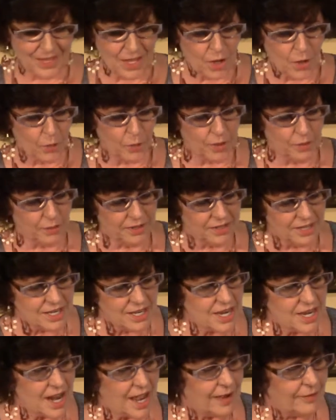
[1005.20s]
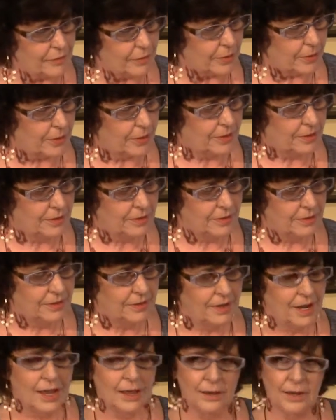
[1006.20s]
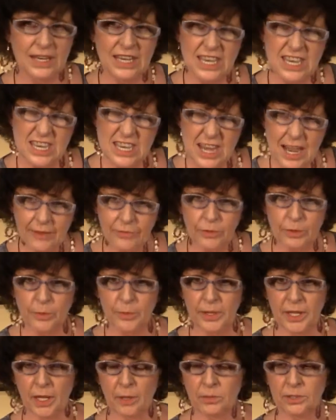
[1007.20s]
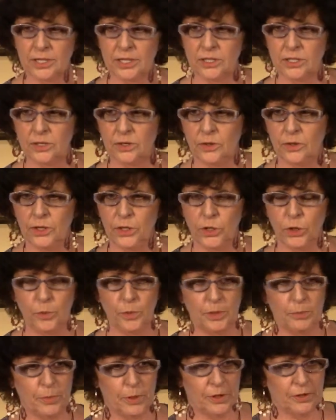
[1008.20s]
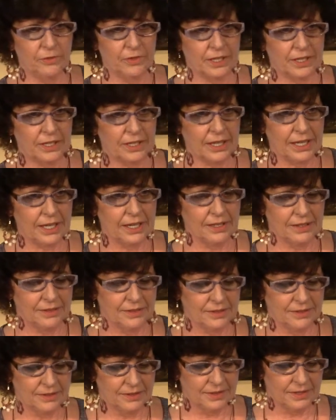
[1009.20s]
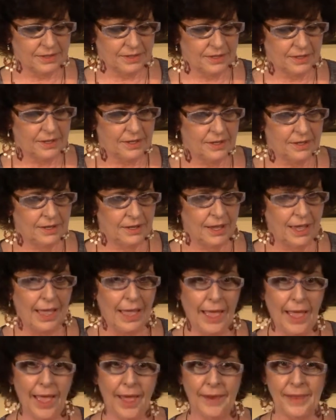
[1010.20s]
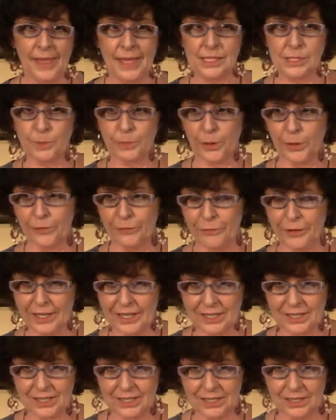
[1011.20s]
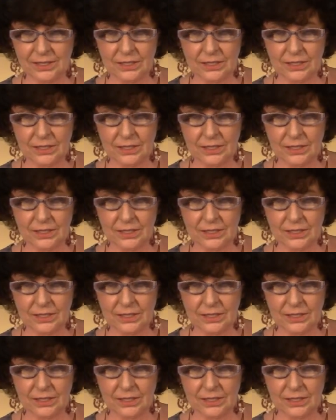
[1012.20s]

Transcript: we will never be able to do human perfectly. And that's perfect.